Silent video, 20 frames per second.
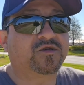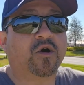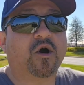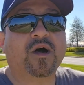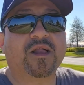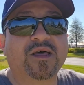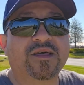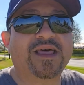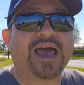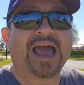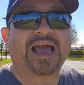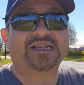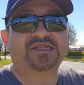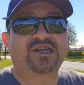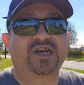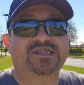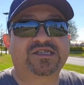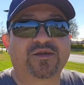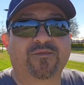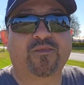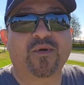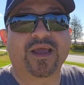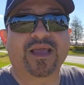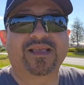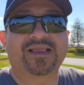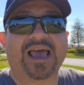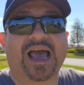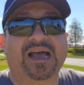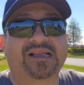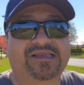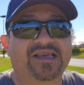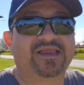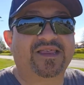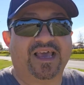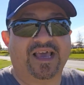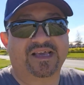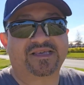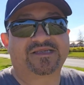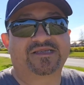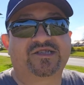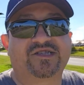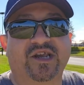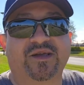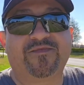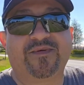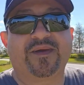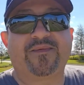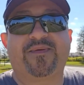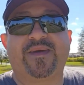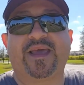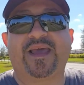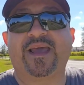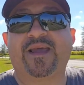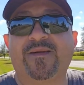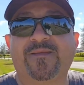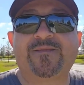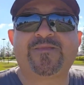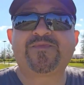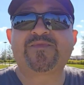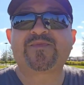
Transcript: all of that just to bring you down to this, GPP.